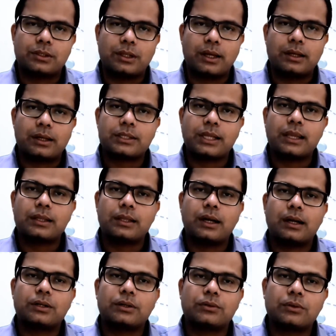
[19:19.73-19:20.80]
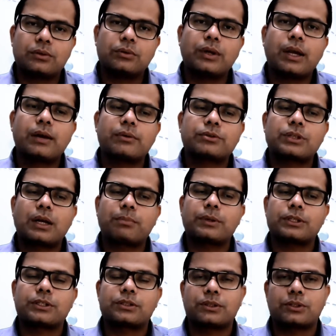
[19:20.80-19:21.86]
they are saying that, you know, we have
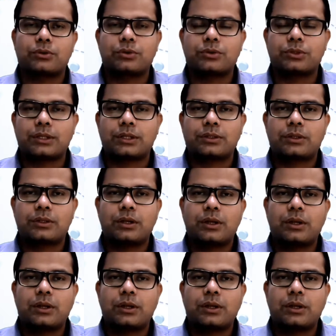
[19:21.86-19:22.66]
surplus resources.